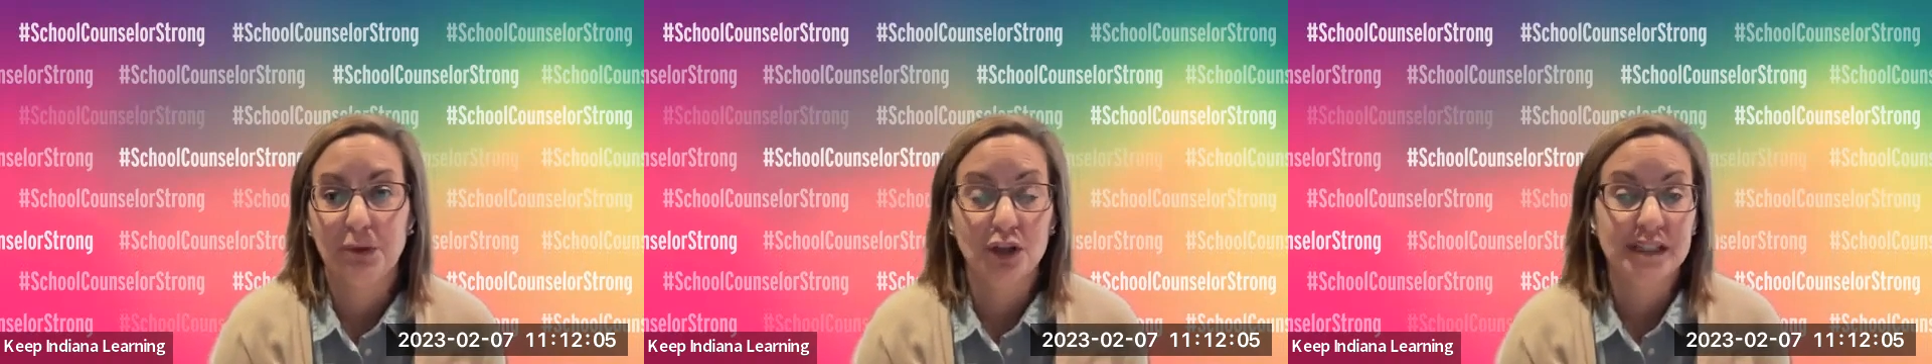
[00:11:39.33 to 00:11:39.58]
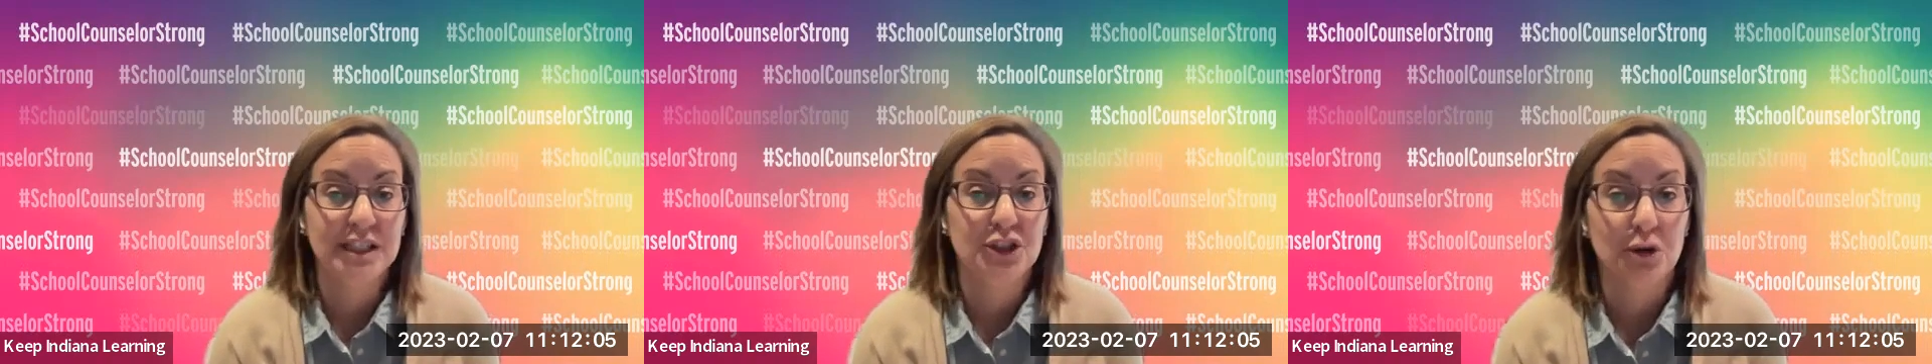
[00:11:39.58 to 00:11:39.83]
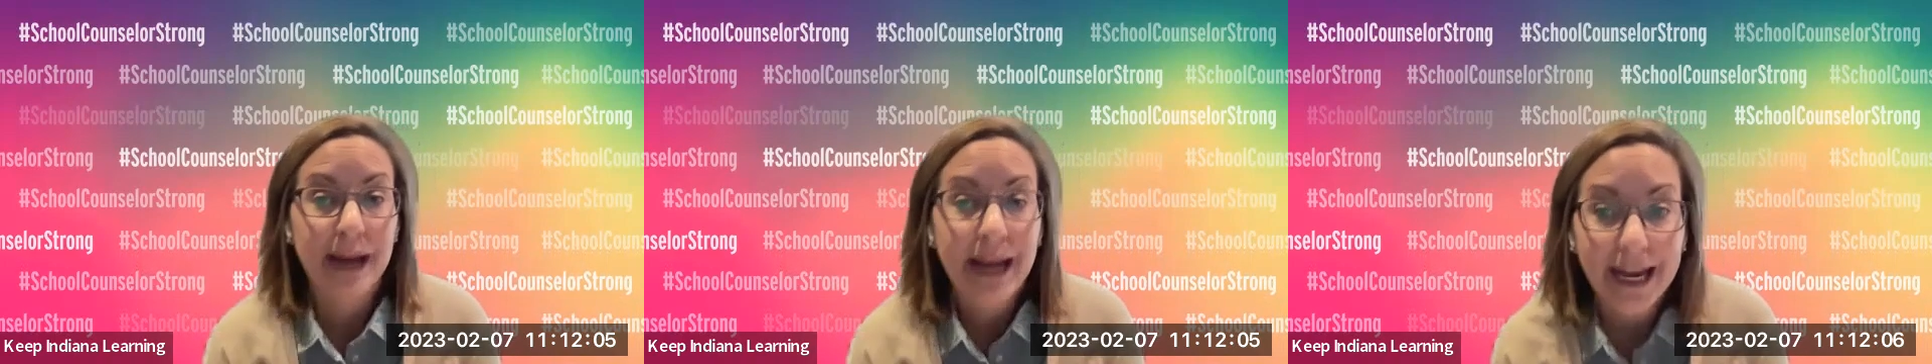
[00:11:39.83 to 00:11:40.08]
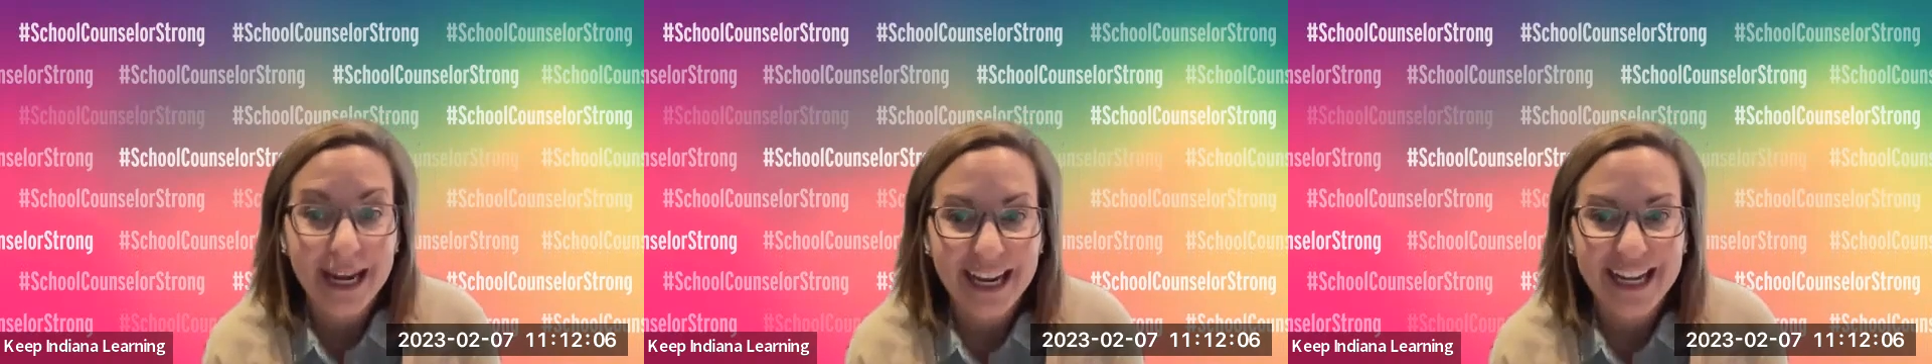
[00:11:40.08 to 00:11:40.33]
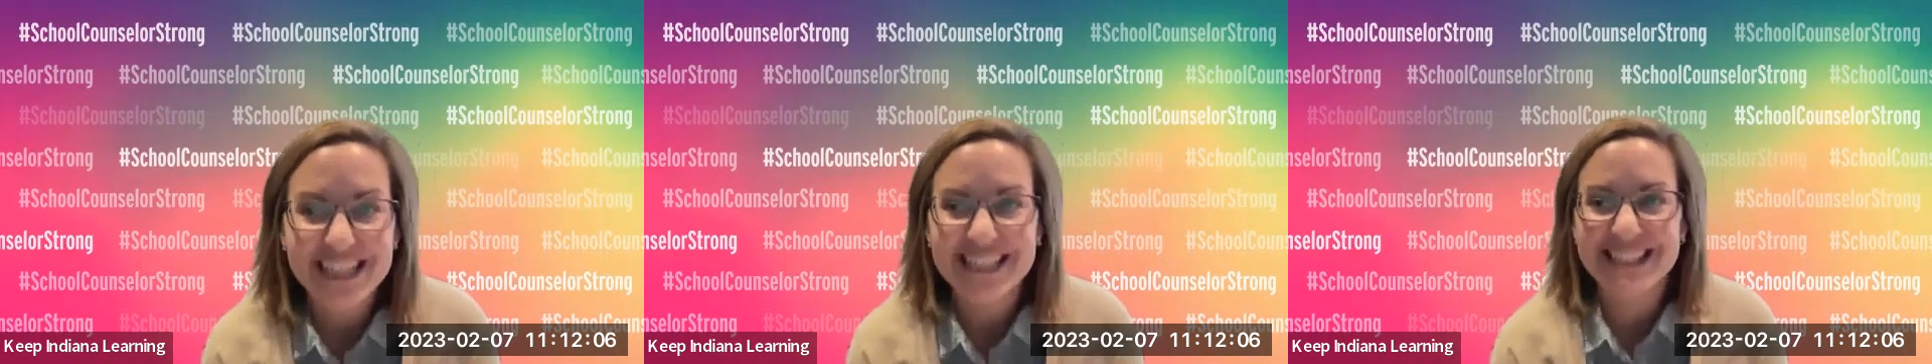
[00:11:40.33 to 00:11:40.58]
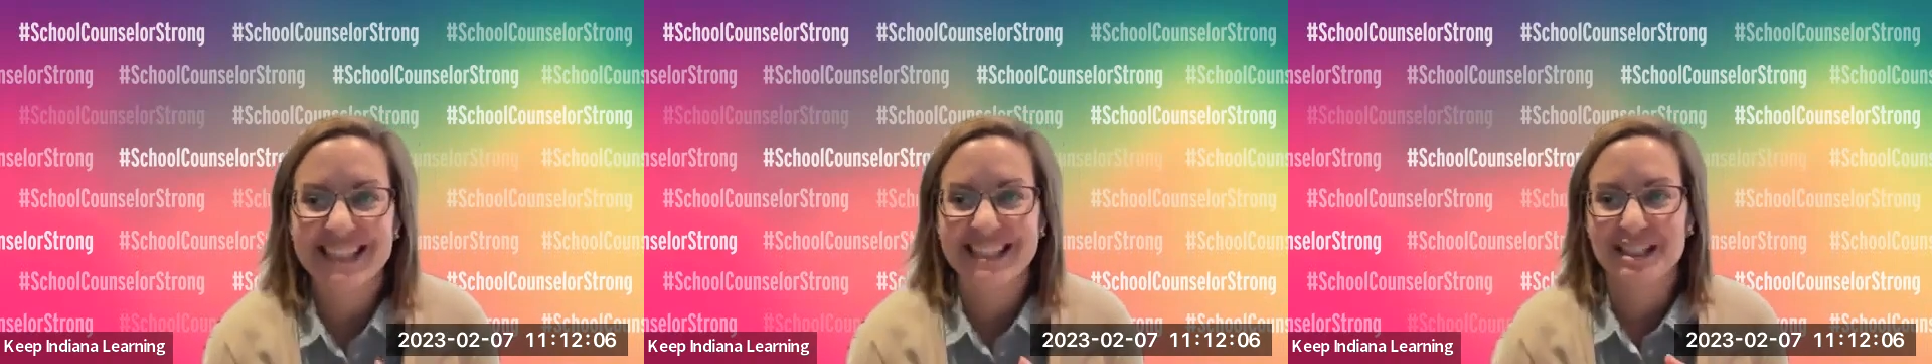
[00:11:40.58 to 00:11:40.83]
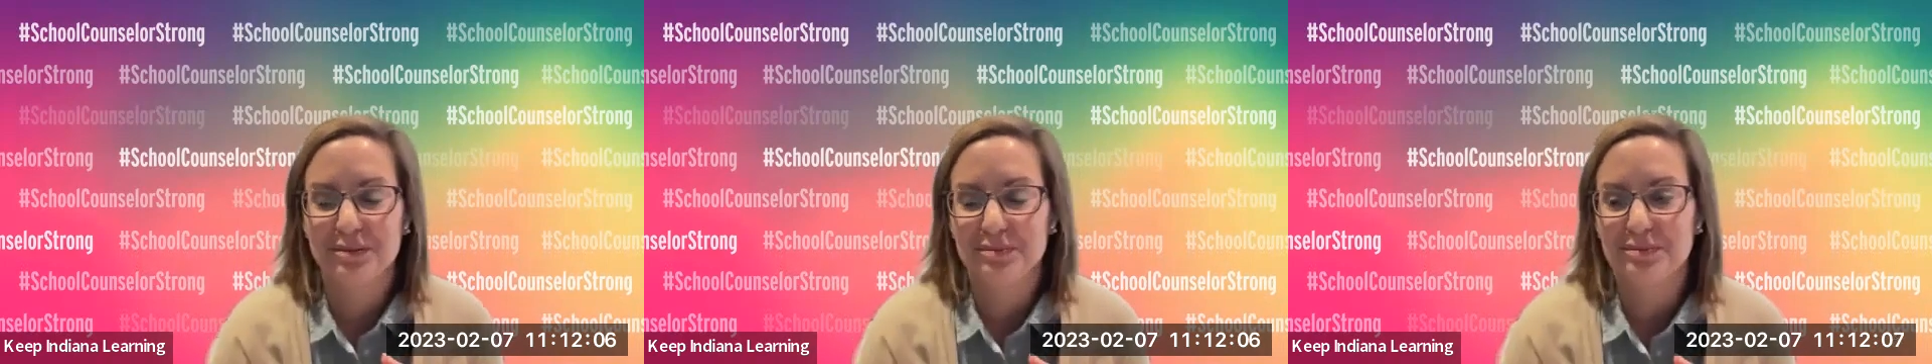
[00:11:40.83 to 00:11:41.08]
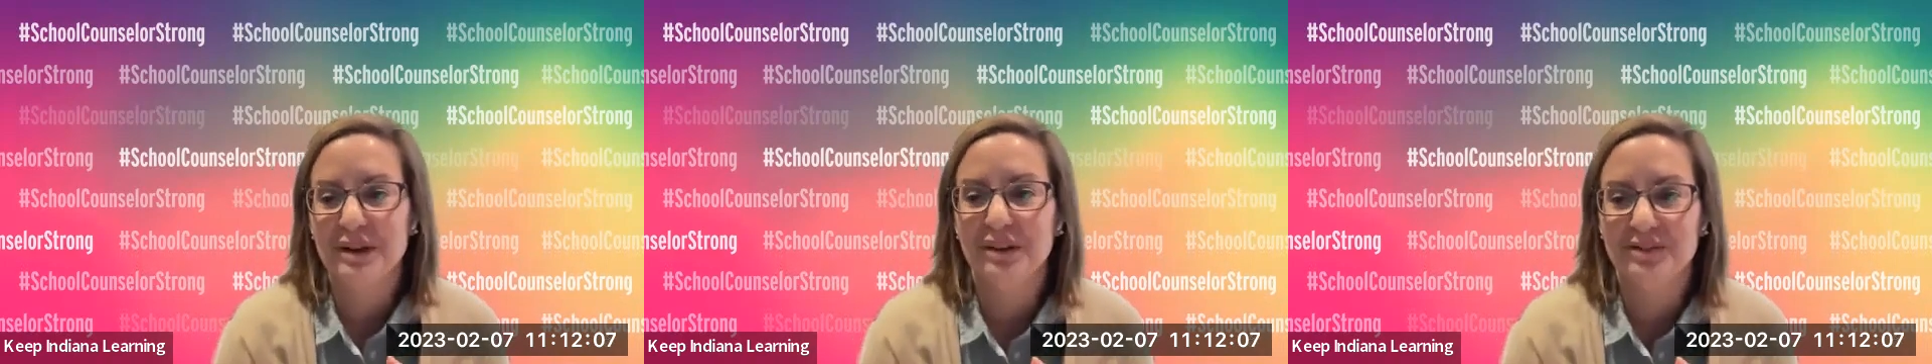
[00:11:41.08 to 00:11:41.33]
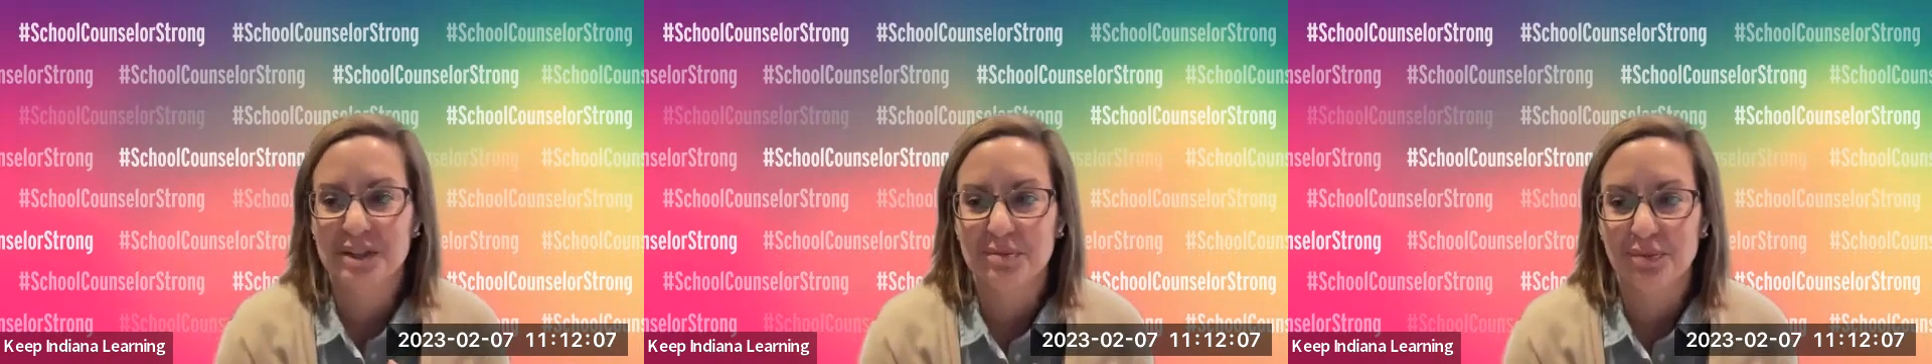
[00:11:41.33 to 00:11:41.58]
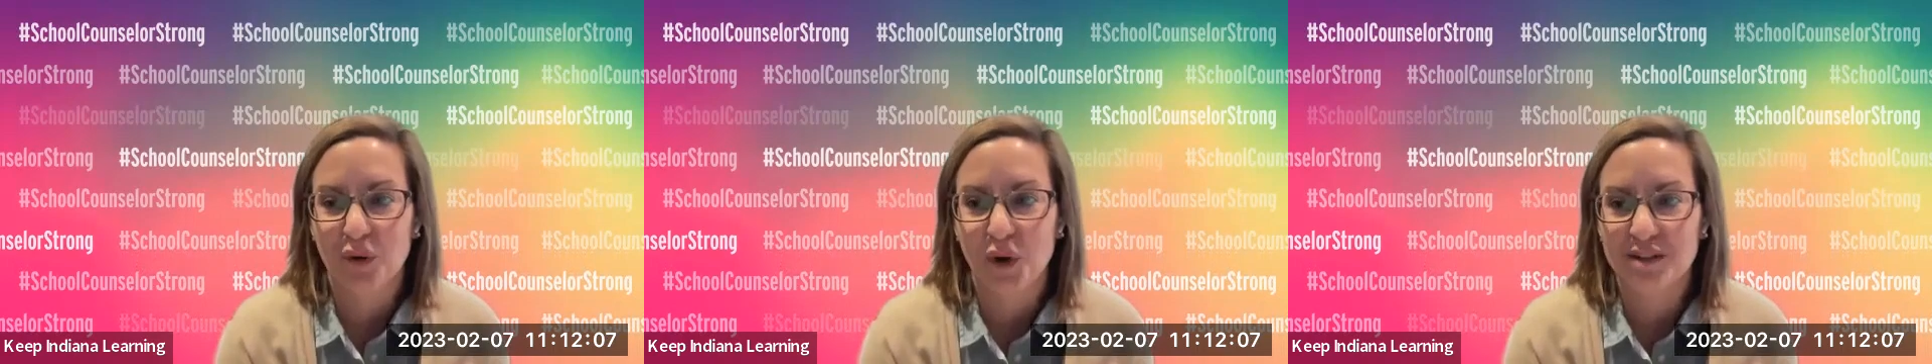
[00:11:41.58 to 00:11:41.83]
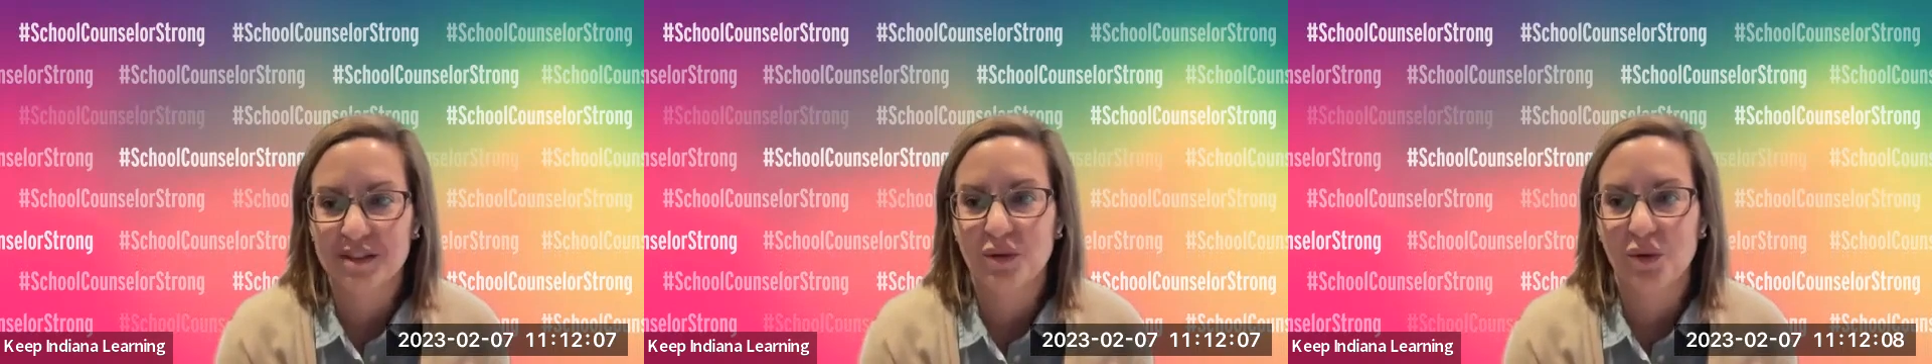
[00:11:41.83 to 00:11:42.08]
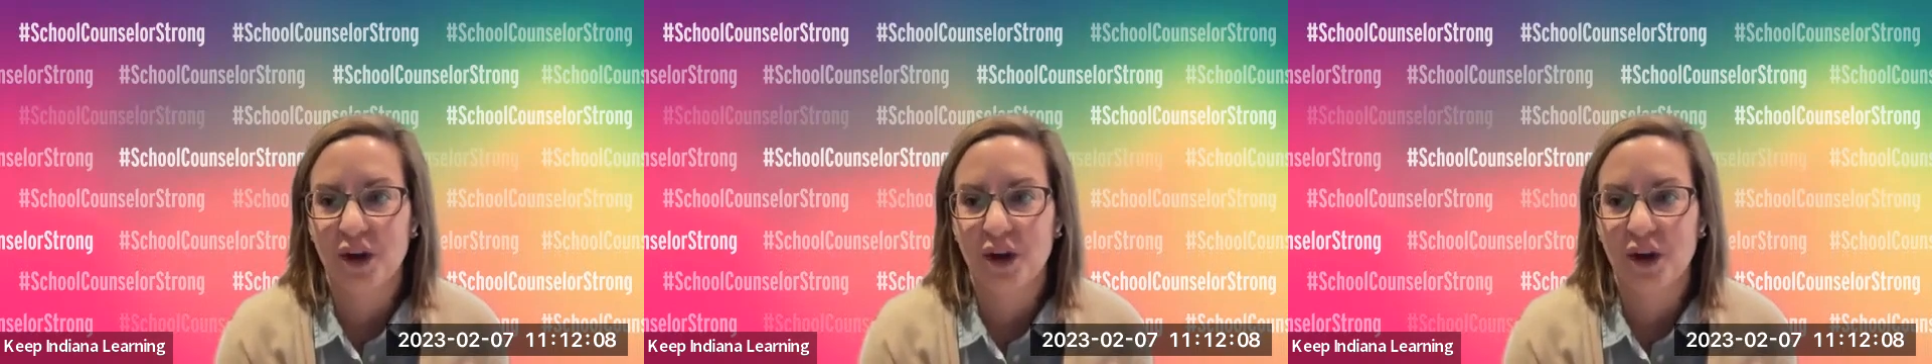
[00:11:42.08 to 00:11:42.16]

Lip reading: multi-domain system of supports,